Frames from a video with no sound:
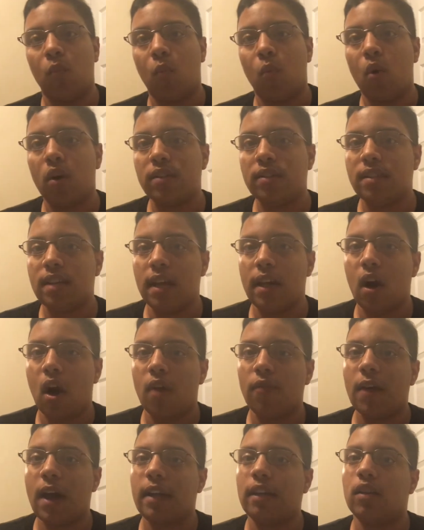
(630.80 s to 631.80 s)
one day
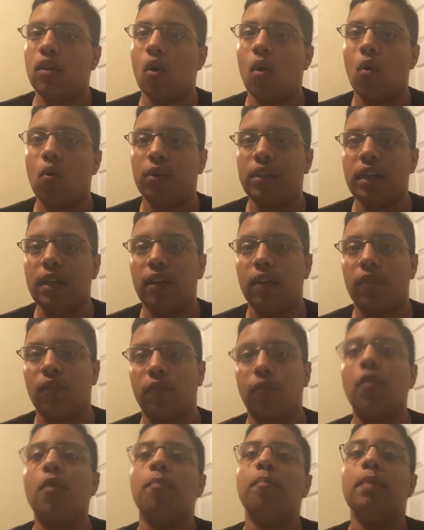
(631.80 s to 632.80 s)
off out of the whole year.
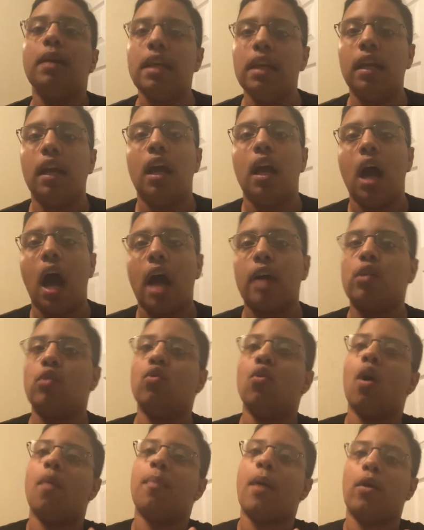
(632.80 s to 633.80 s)
For me, I don't
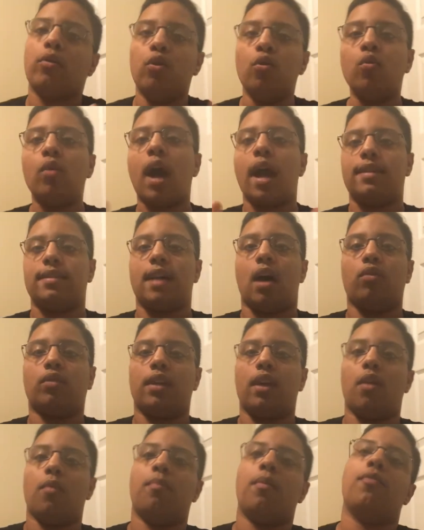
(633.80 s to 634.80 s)
know about you guys out
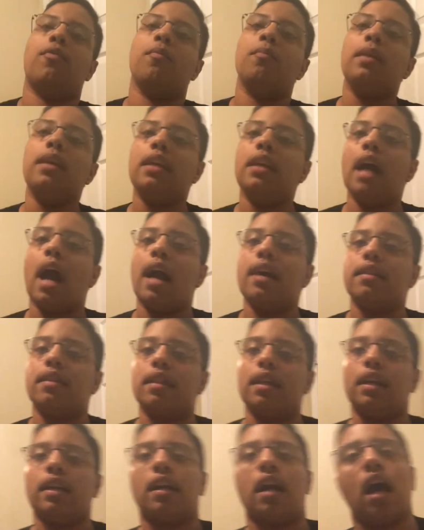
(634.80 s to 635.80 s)
there, but for me, I
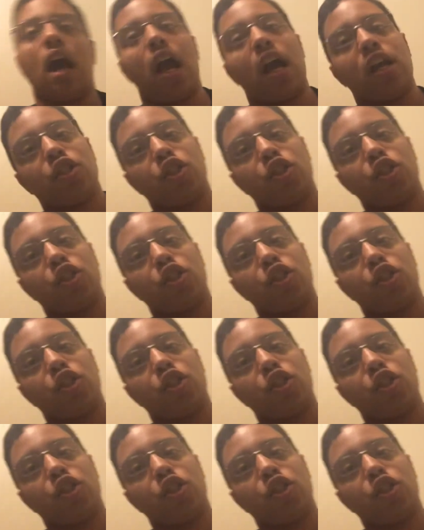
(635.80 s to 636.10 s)
think I